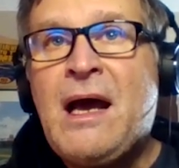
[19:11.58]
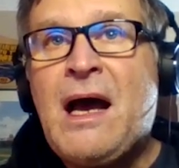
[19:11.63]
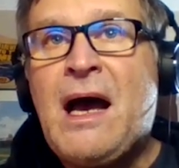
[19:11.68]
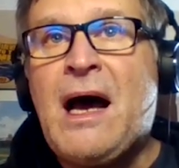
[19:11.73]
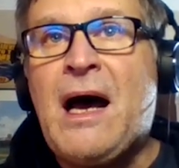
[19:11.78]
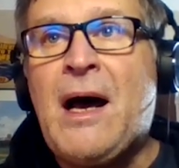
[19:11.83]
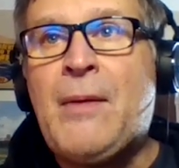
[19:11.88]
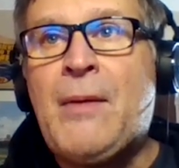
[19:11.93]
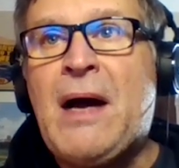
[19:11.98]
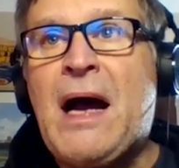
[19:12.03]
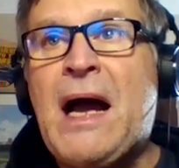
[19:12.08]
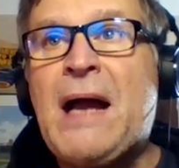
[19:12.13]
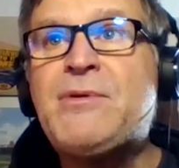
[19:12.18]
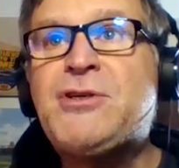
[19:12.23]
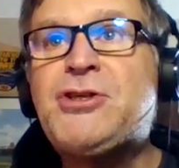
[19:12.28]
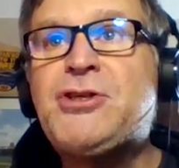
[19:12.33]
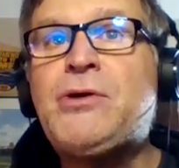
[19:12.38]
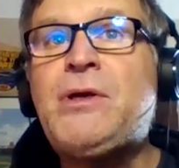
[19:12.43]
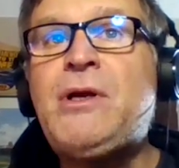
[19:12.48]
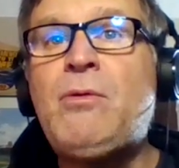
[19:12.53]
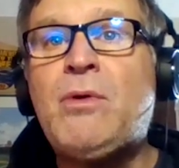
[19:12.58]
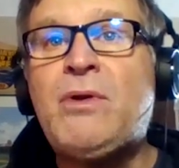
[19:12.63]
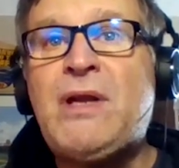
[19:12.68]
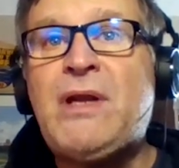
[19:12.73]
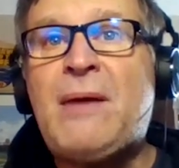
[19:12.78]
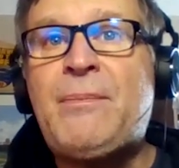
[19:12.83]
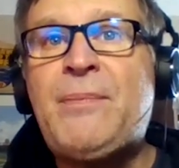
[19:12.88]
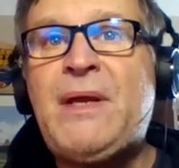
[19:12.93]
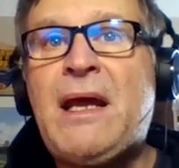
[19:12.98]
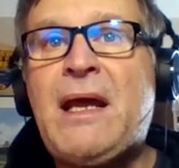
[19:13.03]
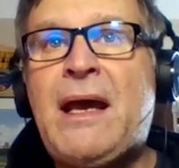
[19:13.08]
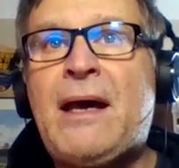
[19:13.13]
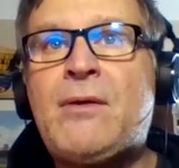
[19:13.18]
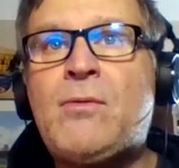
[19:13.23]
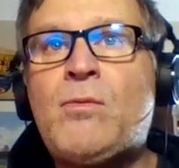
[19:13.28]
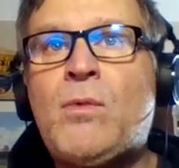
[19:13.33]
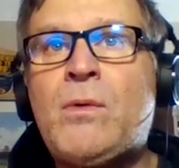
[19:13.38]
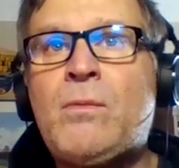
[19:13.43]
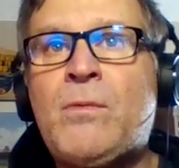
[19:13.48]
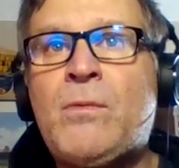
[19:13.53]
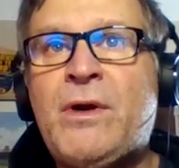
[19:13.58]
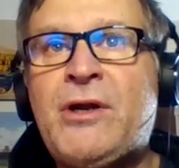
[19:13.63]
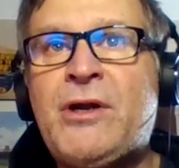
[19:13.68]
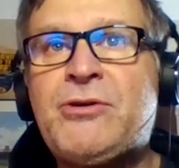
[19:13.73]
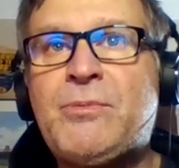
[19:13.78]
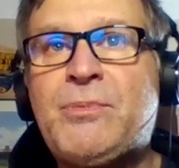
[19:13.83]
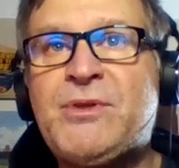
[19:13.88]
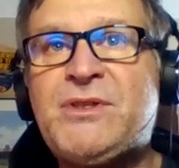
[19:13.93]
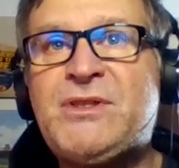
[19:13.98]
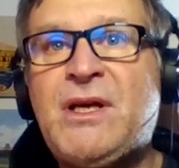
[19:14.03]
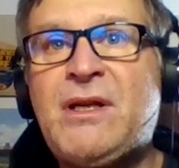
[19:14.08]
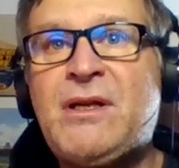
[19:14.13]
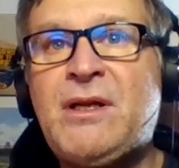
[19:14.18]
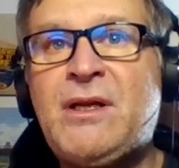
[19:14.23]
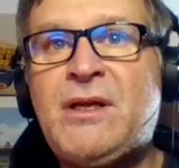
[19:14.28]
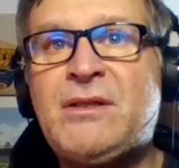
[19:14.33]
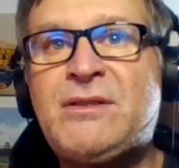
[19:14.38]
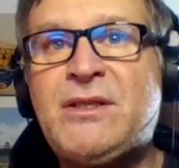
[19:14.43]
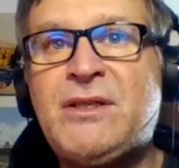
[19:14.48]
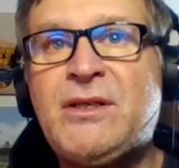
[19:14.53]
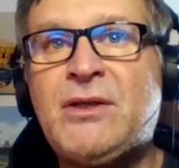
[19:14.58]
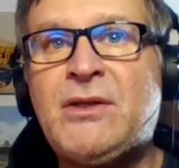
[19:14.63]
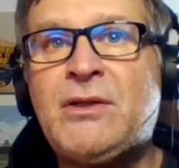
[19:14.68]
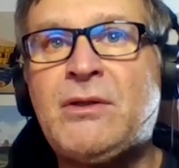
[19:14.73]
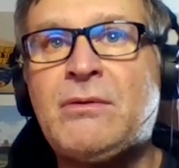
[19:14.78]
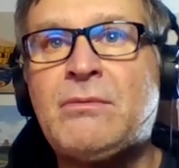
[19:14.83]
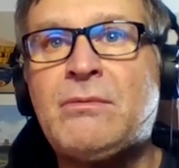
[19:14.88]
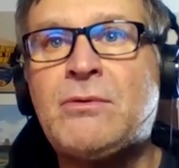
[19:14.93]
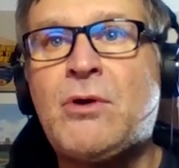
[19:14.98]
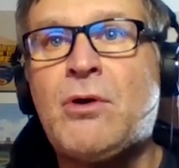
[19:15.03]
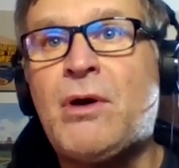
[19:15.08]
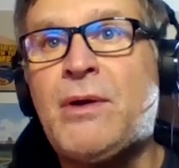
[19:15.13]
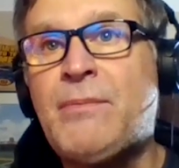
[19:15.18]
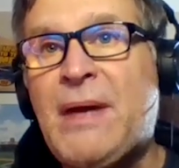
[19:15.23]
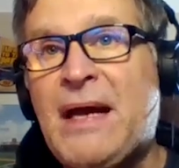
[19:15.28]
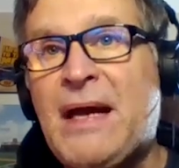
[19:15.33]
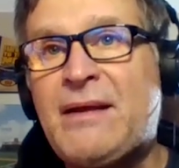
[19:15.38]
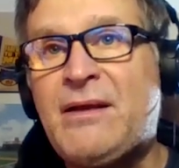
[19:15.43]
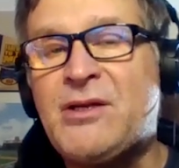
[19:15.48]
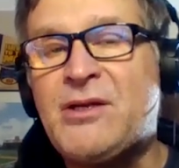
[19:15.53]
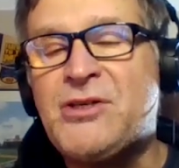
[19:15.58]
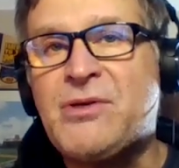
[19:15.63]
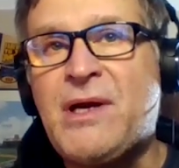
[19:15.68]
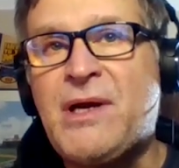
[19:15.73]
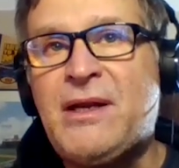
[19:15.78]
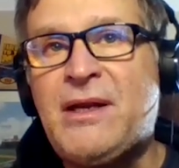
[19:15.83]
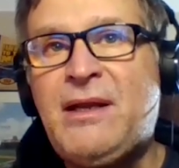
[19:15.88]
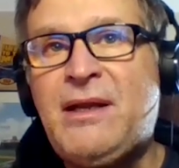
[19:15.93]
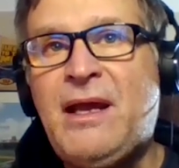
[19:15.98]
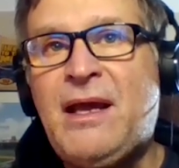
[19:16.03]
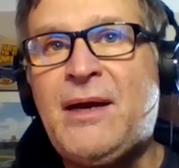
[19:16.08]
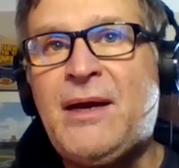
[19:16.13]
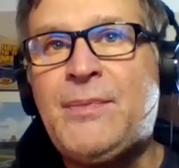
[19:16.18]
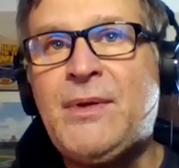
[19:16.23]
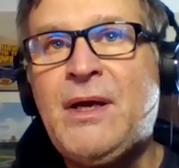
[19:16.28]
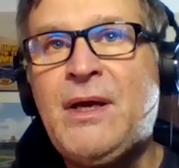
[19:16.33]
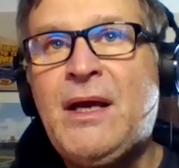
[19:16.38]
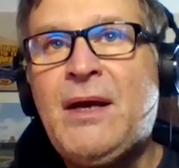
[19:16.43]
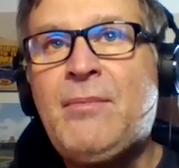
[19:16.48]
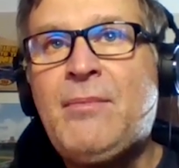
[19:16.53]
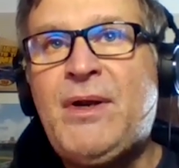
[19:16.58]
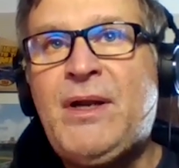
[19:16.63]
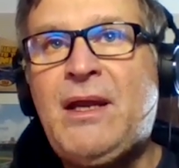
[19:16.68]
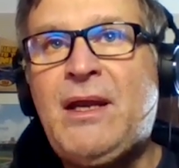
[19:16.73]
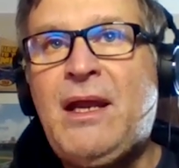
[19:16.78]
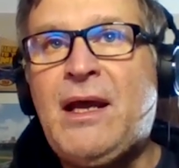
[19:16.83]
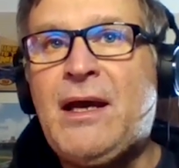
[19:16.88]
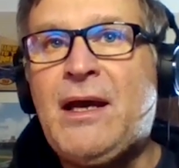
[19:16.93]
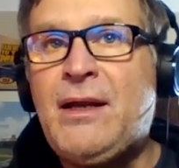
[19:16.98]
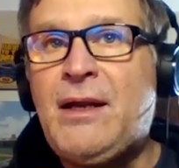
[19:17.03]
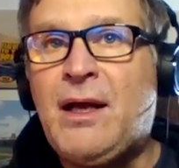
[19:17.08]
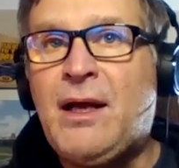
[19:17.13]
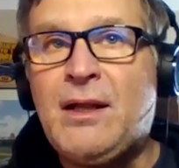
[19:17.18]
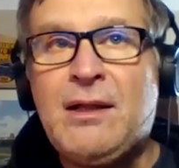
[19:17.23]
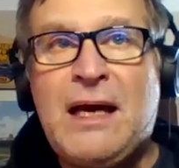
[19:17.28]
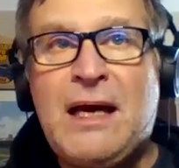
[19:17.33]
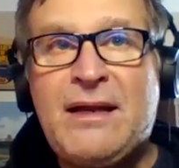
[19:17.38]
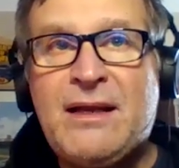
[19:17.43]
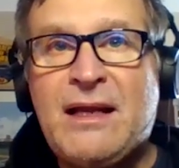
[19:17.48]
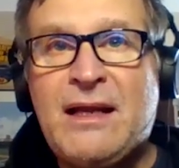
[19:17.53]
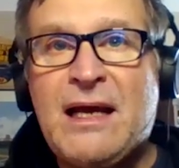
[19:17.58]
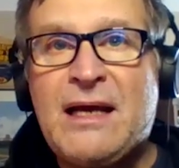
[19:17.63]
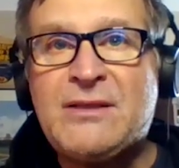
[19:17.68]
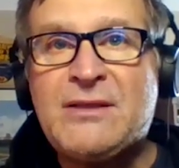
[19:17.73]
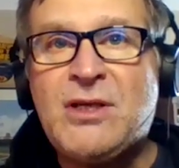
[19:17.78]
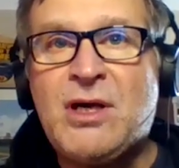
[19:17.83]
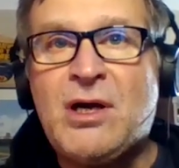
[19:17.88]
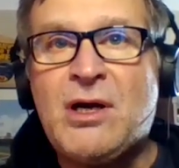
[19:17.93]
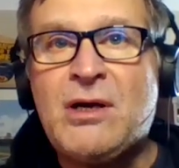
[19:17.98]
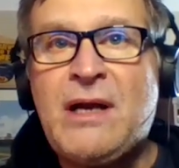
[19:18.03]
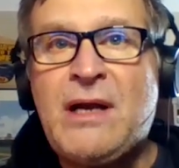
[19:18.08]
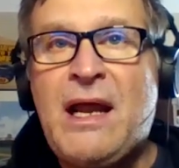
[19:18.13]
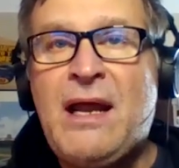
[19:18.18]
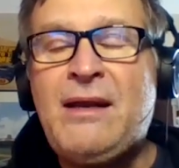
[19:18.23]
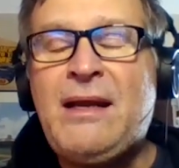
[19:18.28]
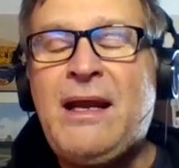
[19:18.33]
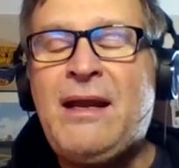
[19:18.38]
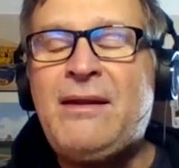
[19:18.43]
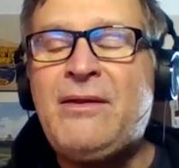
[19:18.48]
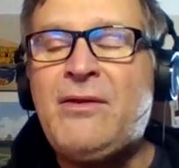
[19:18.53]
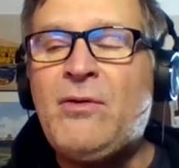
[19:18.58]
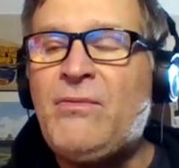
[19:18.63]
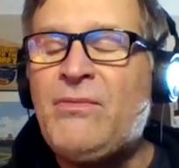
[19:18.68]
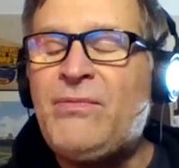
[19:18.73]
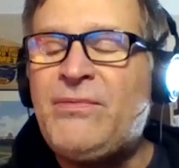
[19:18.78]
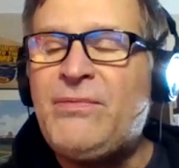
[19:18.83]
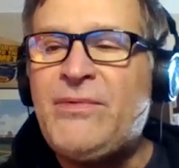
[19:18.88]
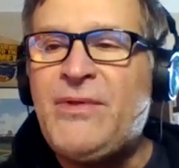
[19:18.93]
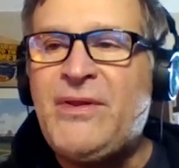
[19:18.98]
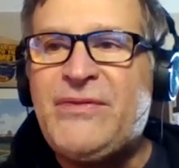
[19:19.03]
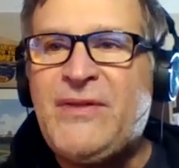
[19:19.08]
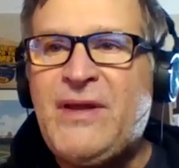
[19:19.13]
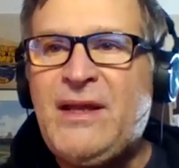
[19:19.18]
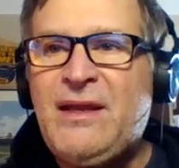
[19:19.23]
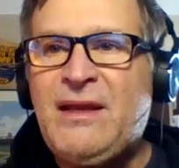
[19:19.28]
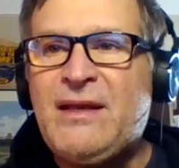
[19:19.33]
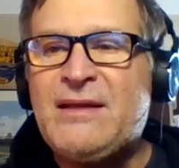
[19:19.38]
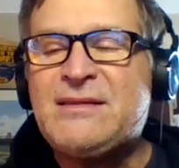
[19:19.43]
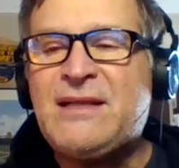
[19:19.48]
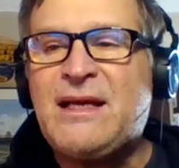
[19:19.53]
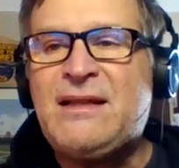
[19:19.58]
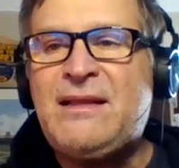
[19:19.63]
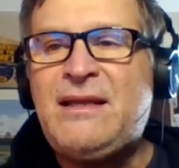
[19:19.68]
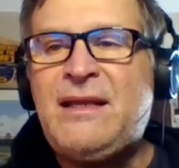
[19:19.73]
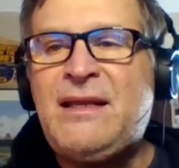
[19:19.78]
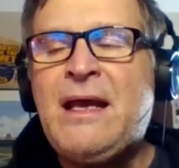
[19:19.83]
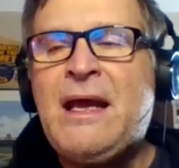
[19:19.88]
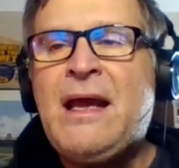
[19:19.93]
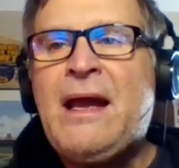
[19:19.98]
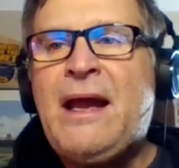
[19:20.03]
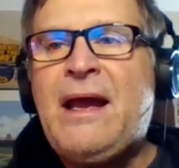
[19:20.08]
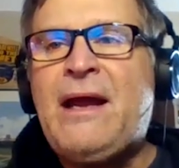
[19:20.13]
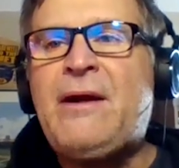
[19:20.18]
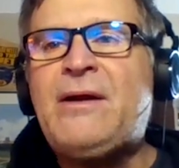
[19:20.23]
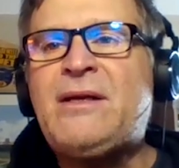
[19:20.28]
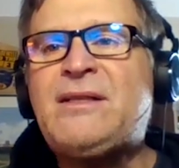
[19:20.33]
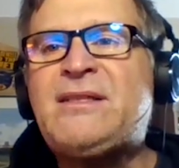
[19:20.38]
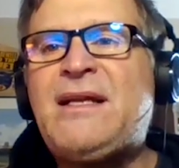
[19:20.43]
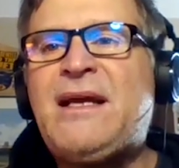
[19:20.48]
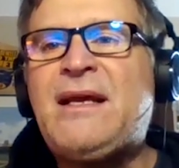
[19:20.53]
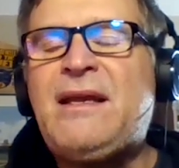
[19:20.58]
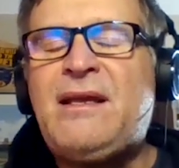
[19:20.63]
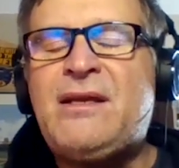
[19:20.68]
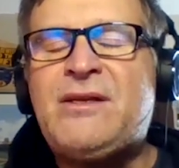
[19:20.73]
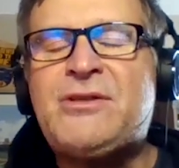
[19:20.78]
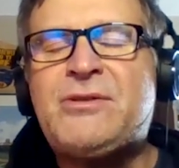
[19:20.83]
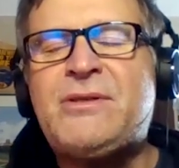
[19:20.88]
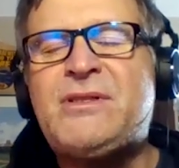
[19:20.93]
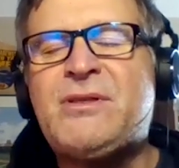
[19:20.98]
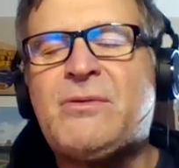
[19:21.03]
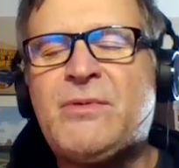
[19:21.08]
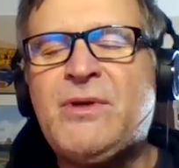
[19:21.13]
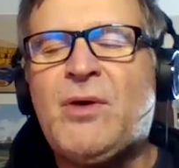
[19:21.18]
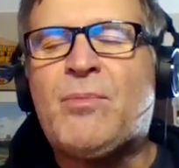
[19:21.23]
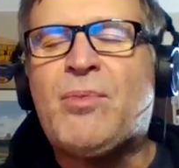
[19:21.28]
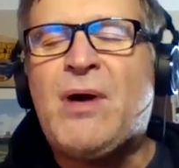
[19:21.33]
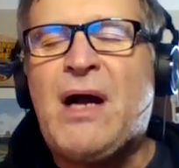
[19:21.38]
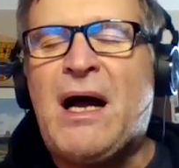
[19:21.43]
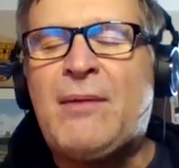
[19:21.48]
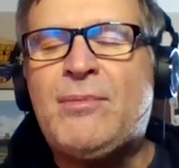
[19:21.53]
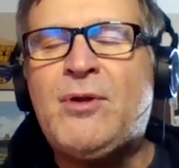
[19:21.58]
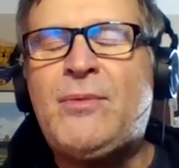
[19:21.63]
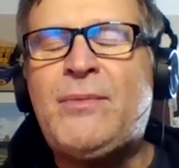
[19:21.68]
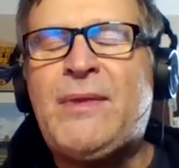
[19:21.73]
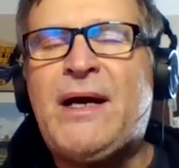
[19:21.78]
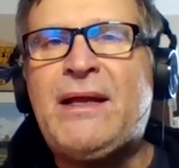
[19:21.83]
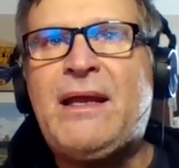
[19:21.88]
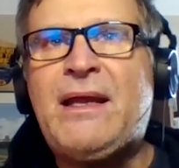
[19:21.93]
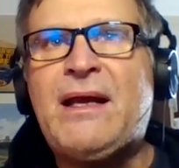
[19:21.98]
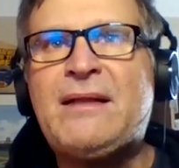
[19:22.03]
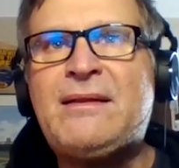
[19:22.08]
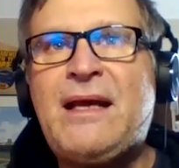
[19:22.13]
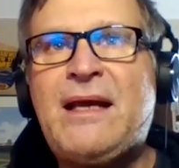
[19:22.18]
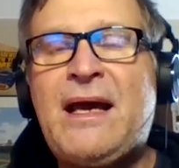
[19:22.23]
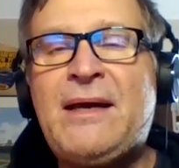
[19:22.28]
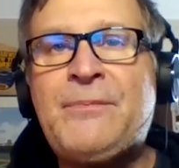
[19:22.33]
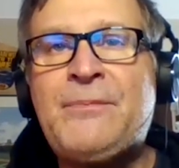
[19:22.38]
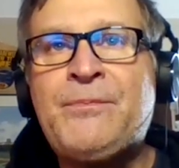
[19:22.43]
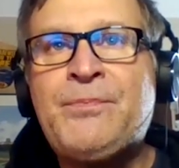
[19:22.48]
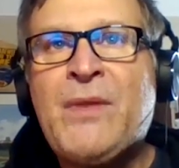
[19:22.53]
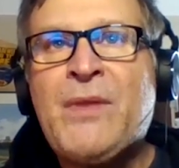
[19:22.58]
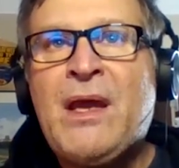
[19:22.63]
um, i'm sure he will not be at 100% until going back into training camp but again, a lot of guys aren't. And and the, the thing is, like the Eriksson Ek injury is a real problem. I get that.